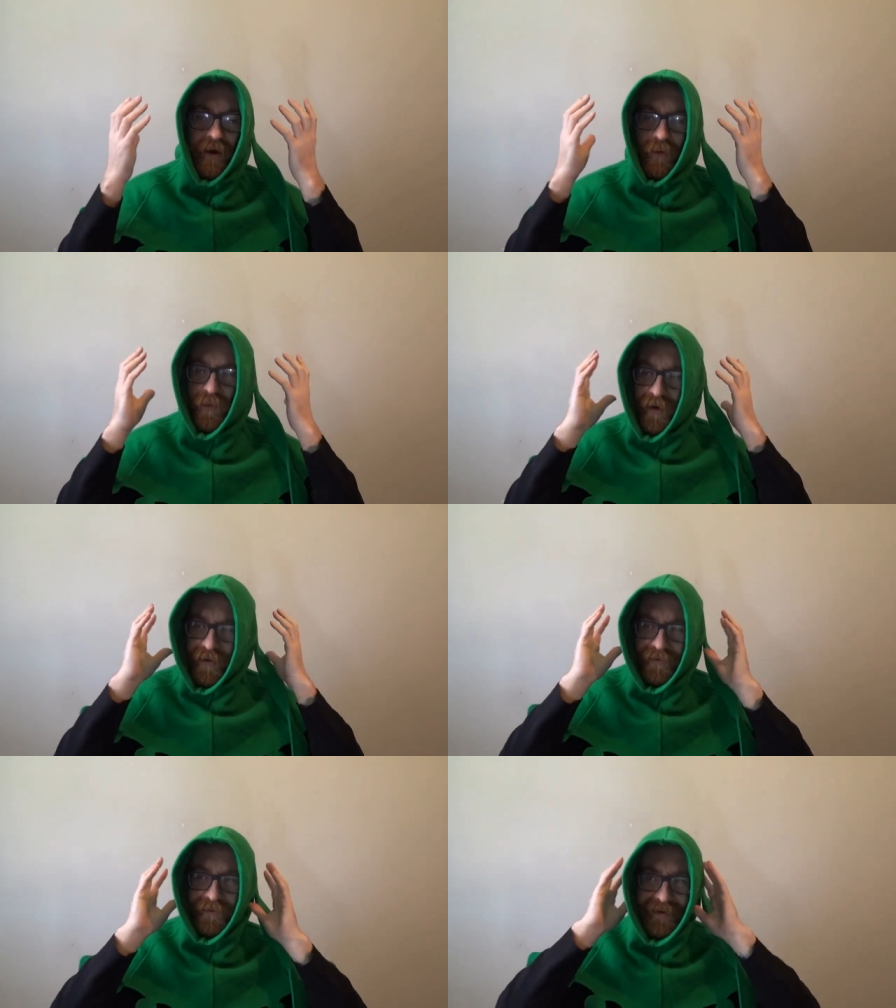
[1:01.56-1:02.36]

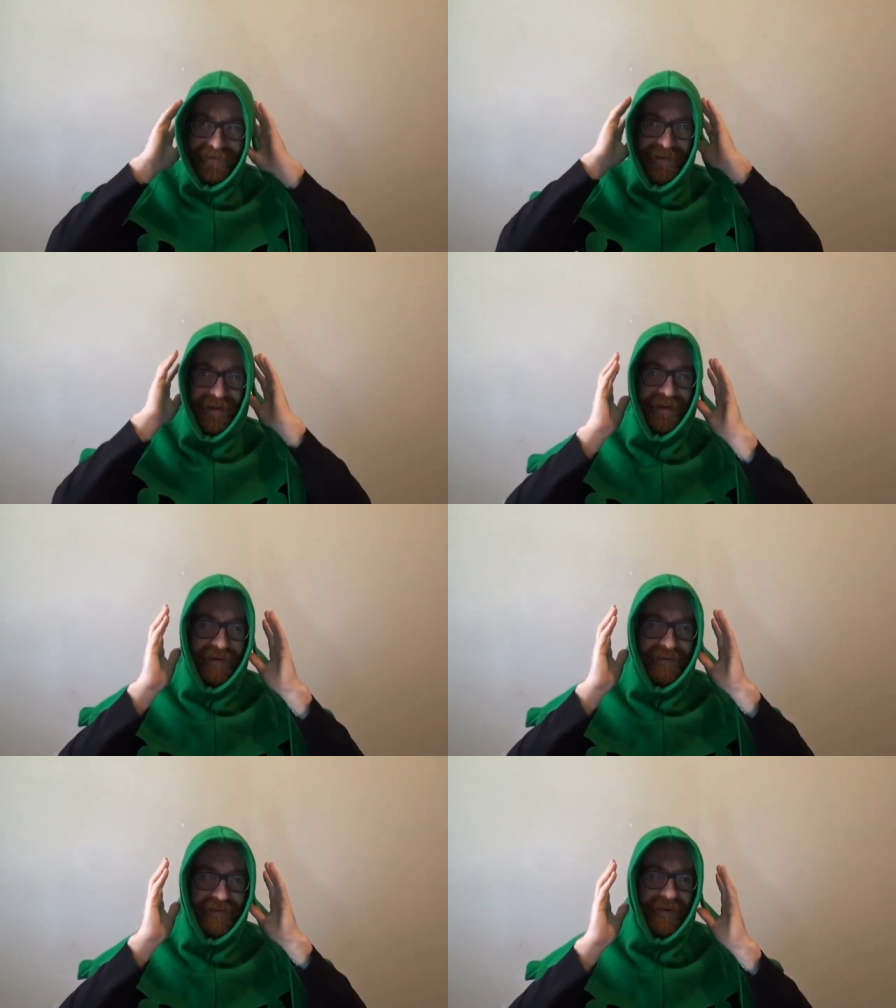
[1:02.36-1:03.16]
around the face and
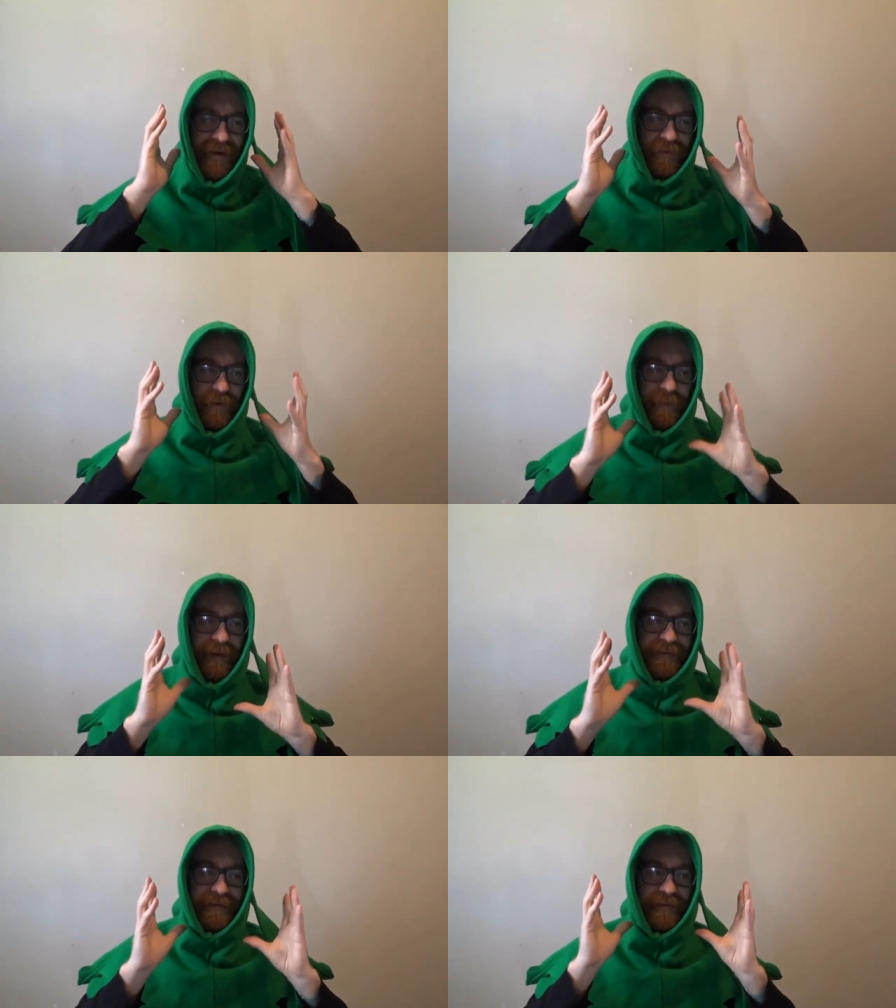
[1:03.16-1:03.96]
ears,
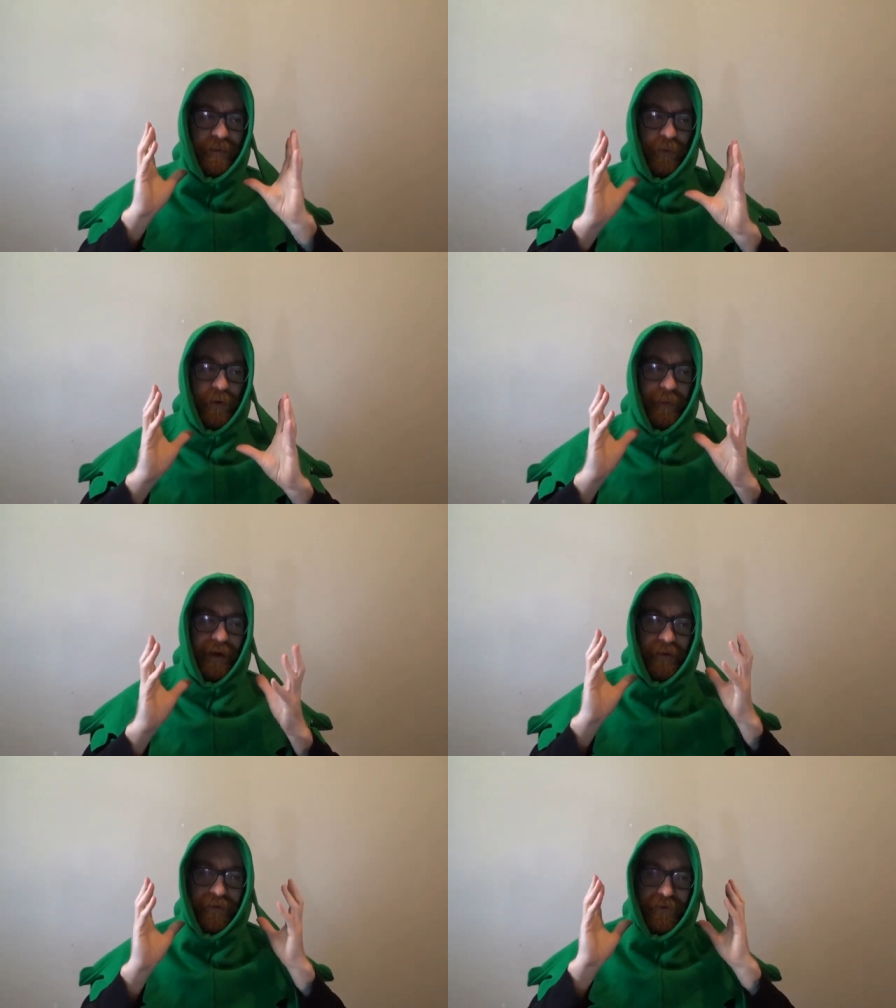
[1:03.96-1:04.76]
replacing the warm
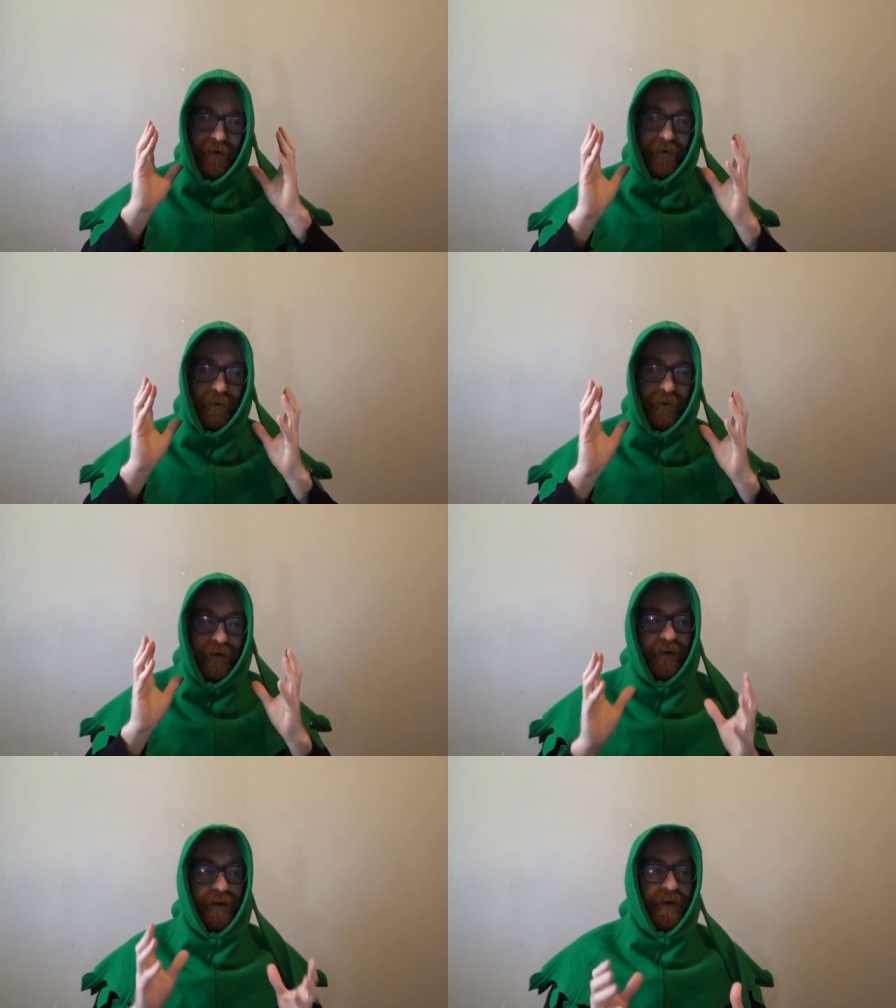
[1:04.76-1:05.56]
air inside the hood.